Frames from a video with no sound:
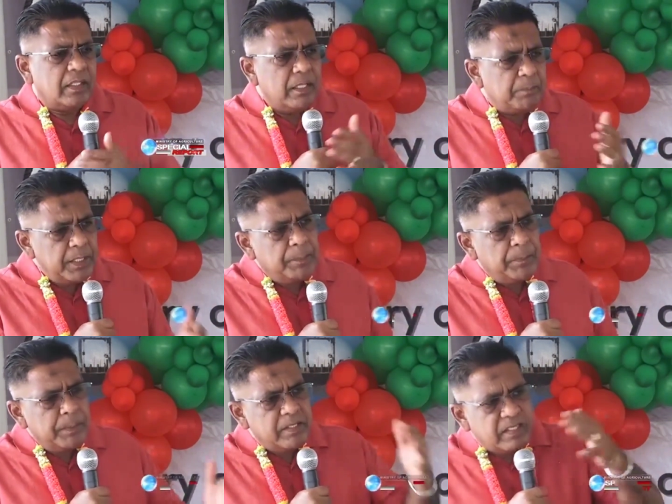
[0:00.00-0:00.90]
the
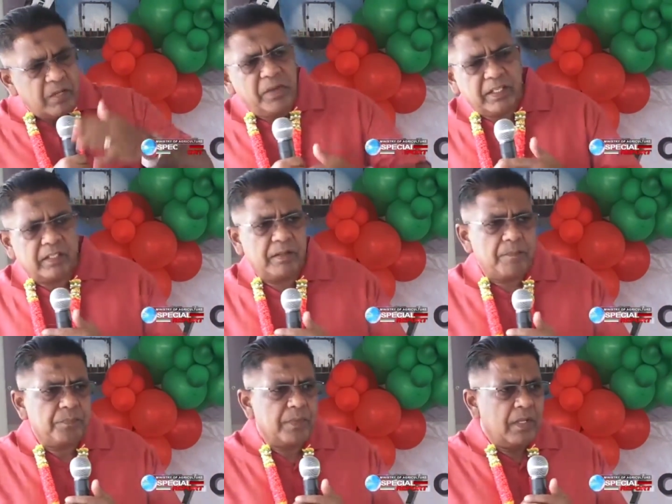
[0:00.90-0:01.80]
PPP Civic
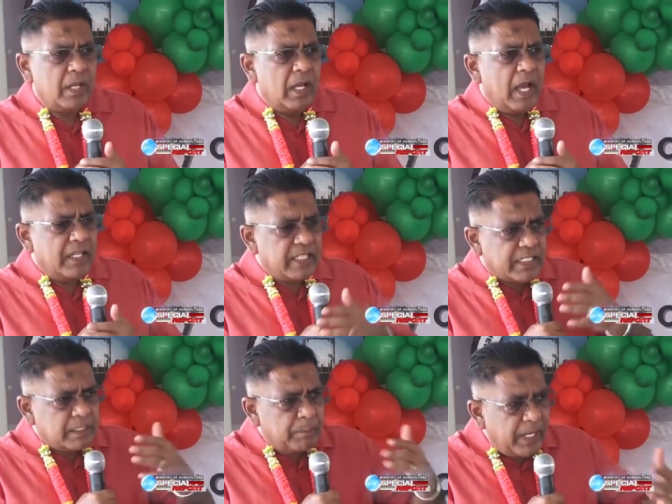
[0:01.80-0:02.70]
has
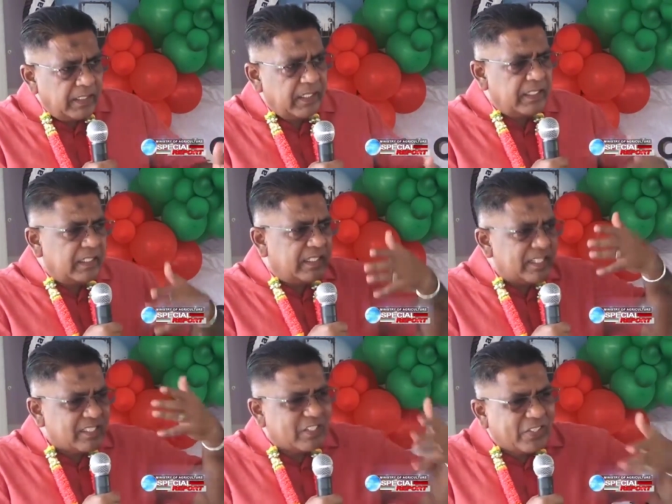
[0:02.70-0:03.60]
expended in
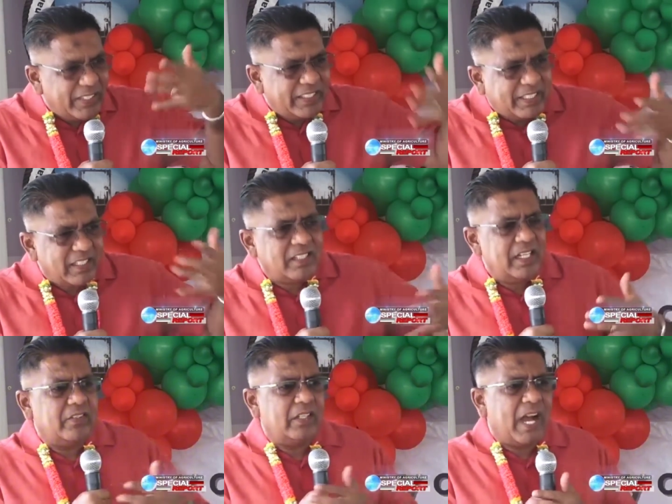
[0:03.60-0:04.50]
this critical
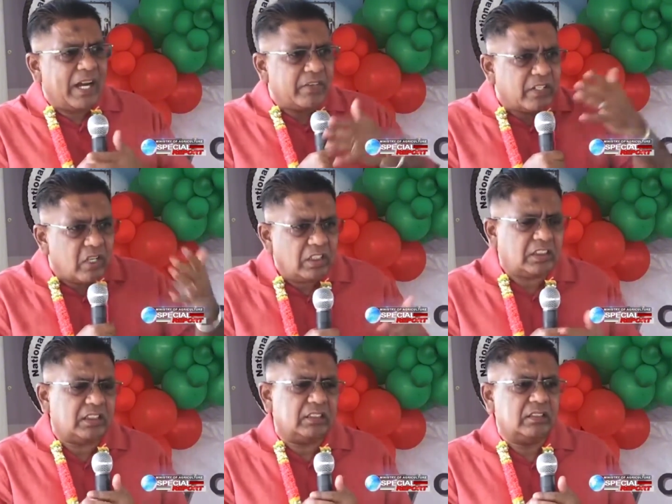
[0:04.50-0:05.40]
area,
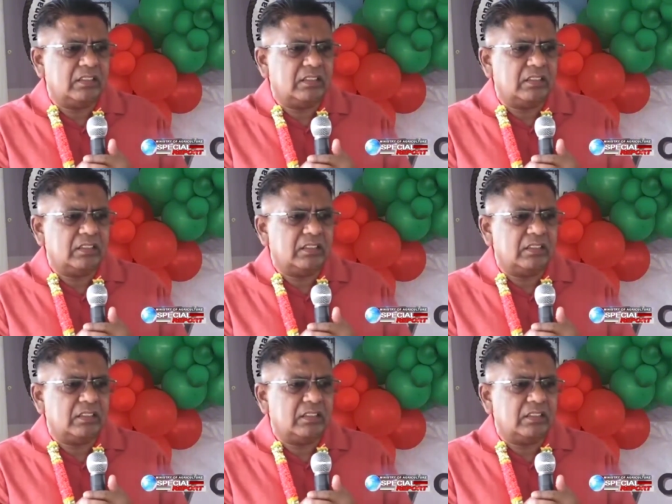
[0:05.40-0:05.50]
agriculture,